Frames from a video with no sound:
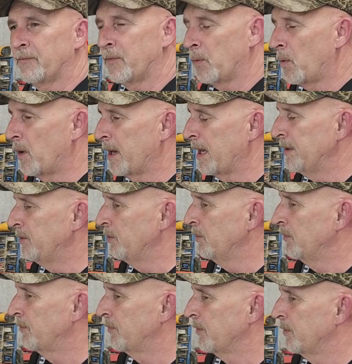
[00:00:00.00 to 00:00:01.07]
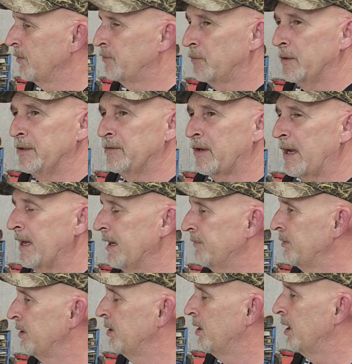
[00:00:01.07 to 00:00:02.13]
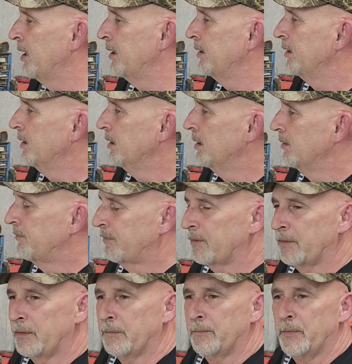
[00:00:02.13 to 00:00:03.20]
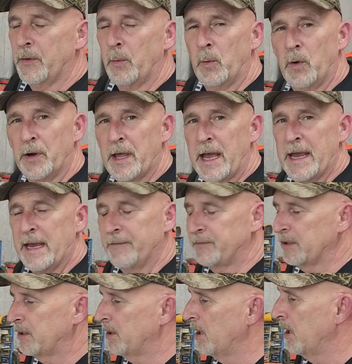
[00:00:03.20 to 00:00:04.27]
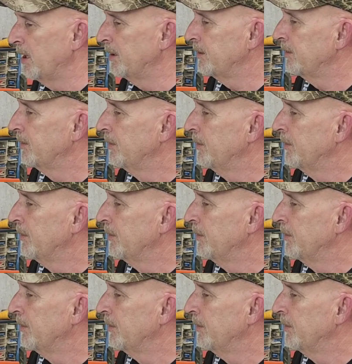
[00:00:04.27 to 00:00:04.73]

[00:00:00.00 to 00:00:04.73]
For what I do, for the trees I have to cut, for the the wood I have to cut,